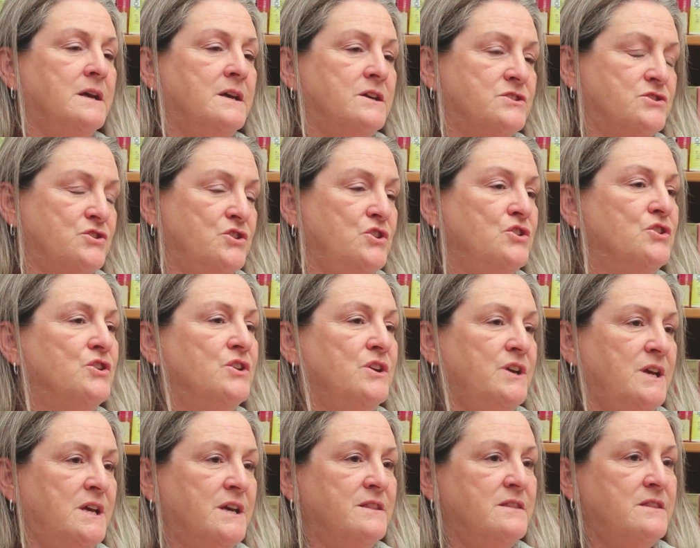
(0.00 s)
So you
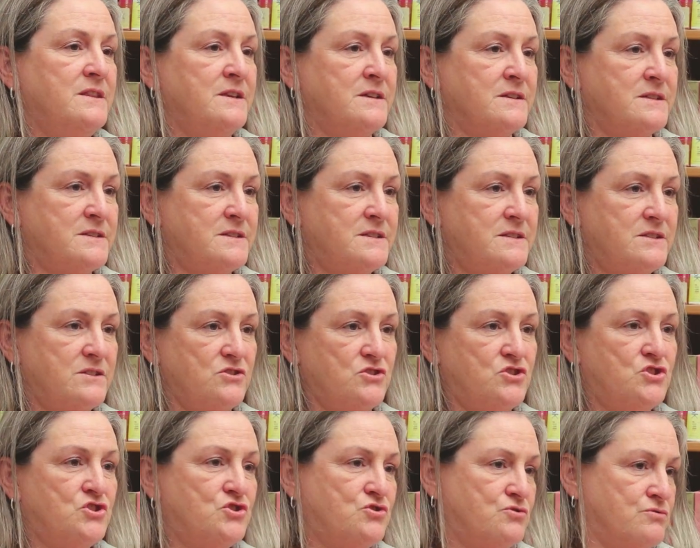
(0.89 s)
can get this
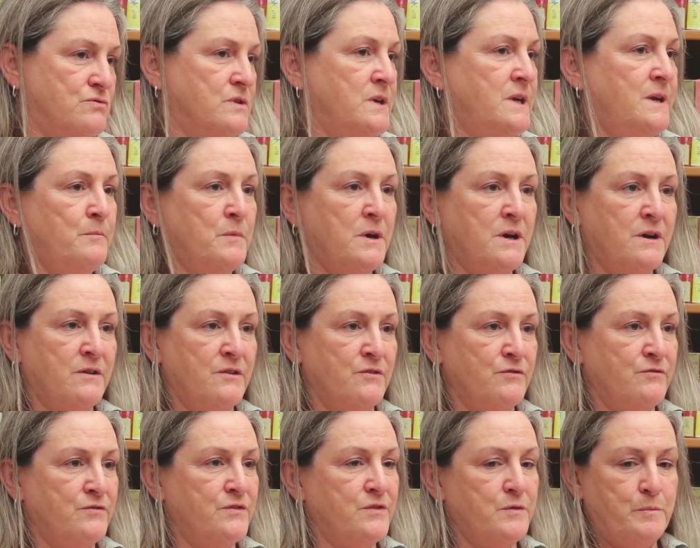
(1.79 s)
stream
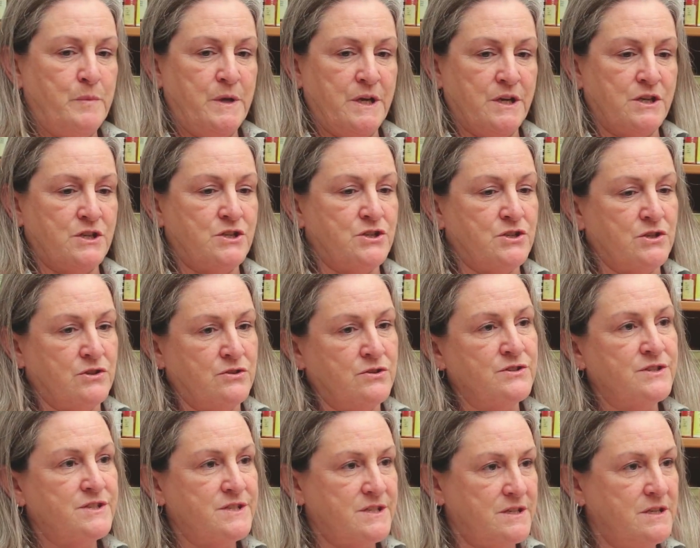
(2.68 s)
of
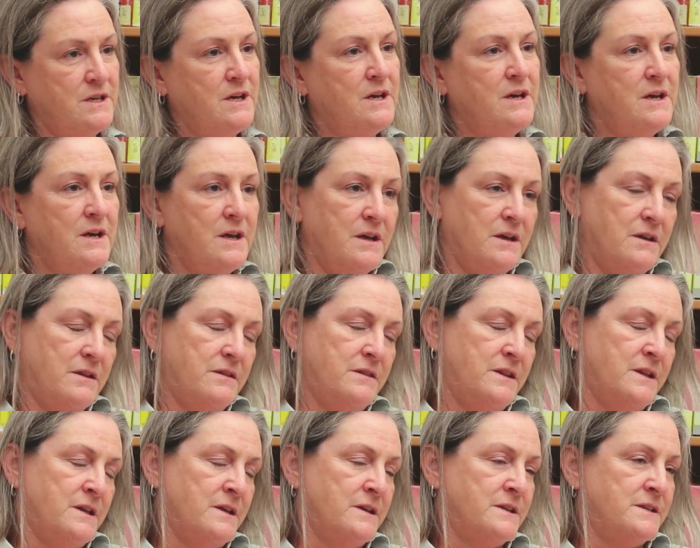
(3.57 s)
pictures
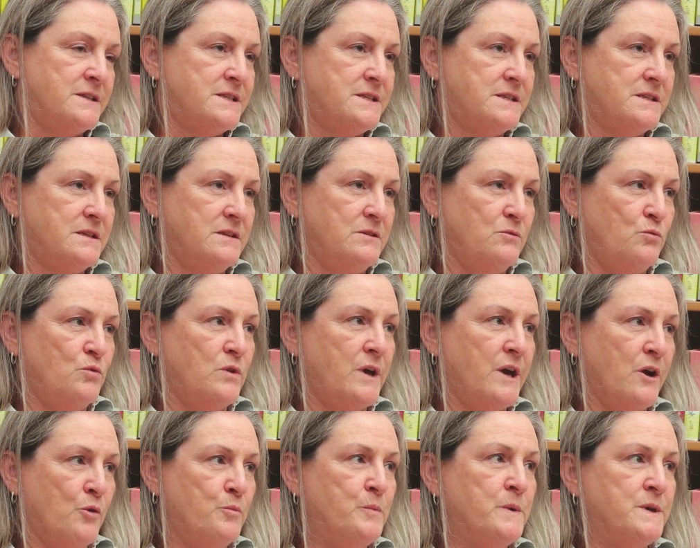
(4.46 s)
that
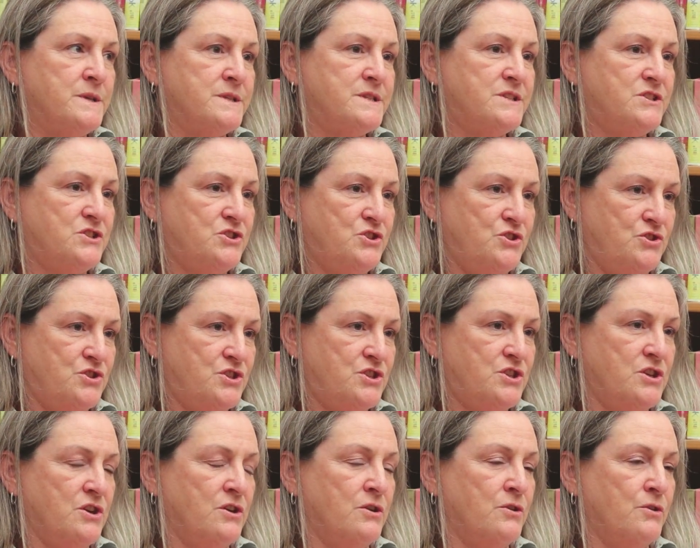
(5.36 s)
help us to
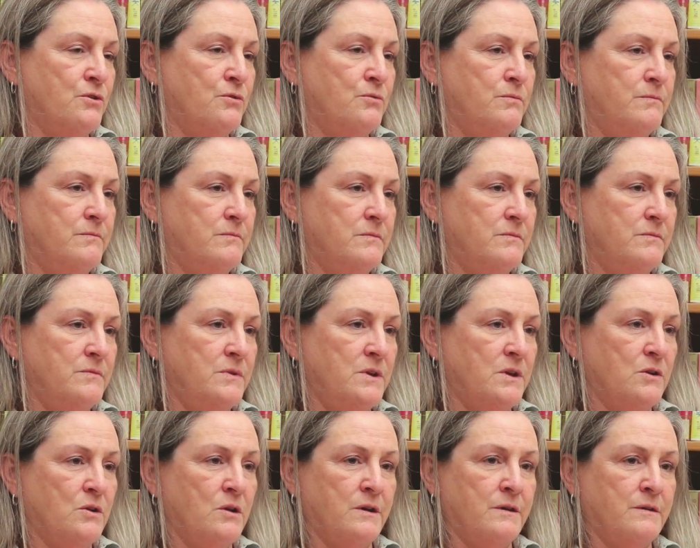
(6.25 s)
show
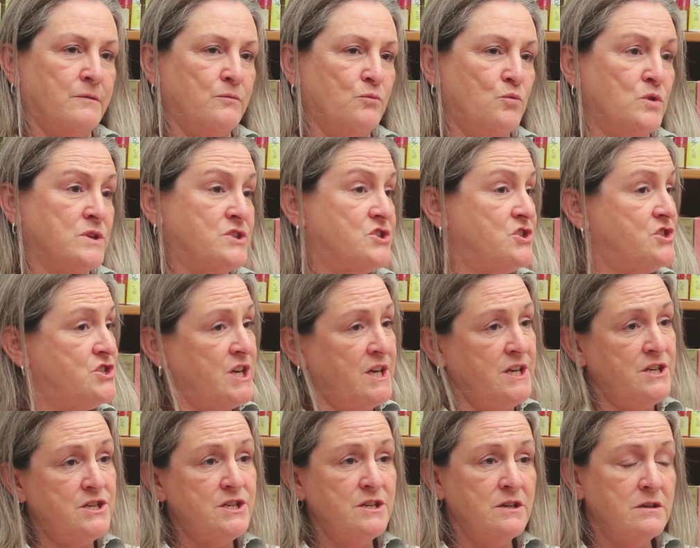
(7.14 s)
uh, what's
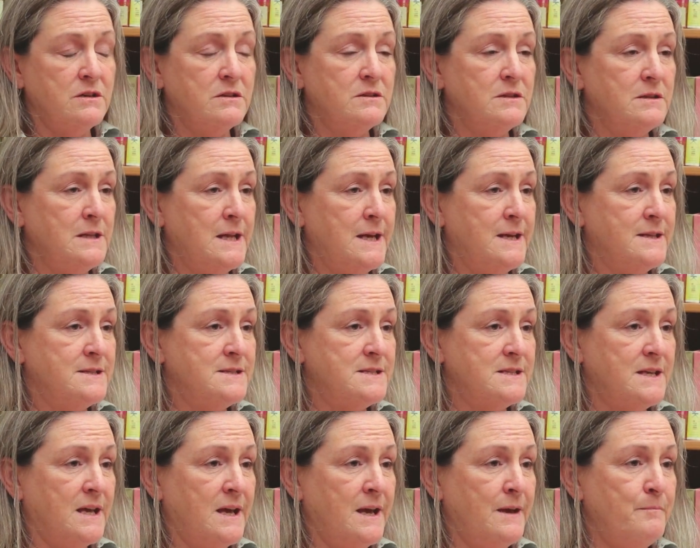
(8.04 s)
changing on the
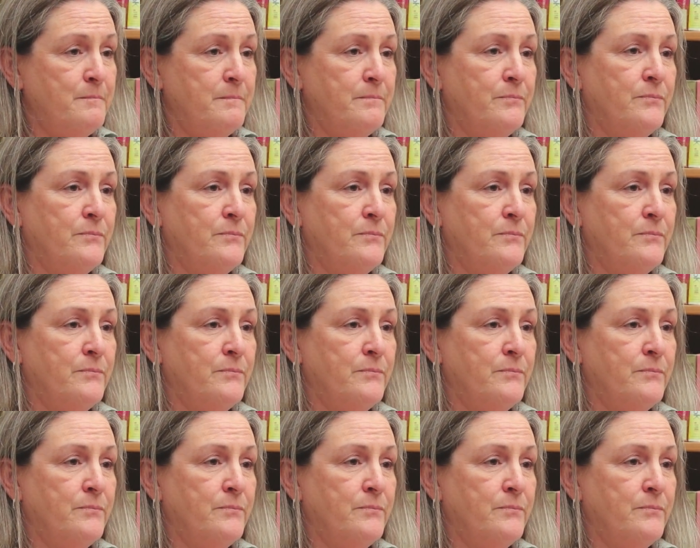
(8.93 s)
landscape.